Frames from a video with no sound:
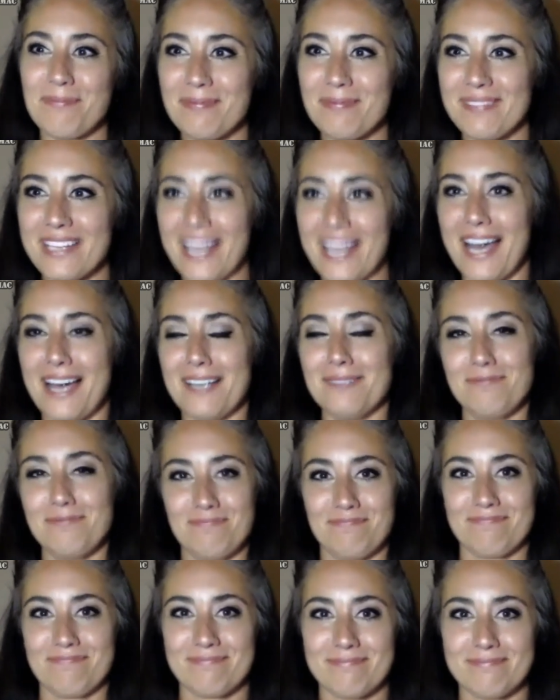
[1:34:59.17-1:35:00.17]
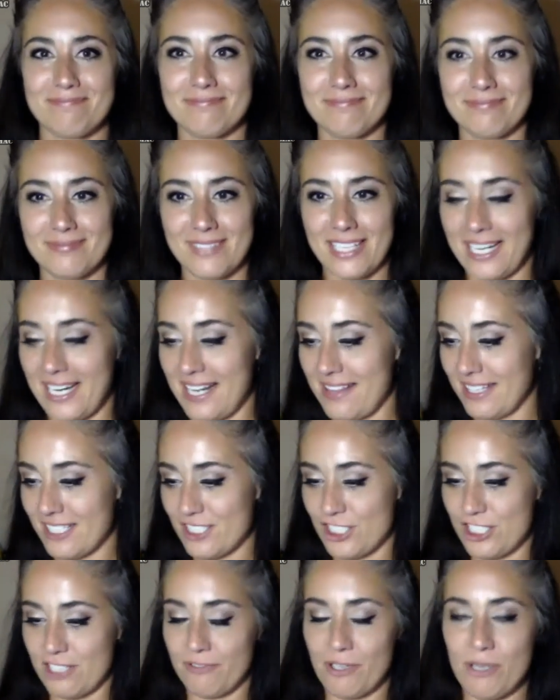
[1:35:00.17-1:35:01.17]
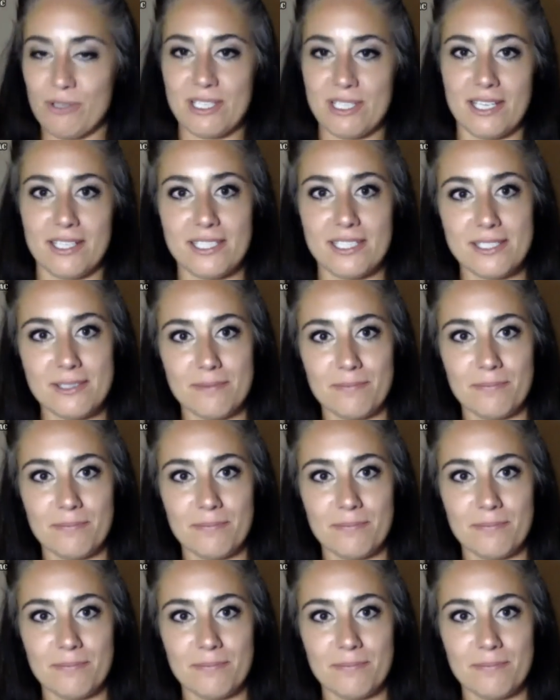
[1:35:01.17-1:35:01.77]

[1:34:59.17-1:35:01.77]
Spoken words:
Yeah. And I think she froze on us.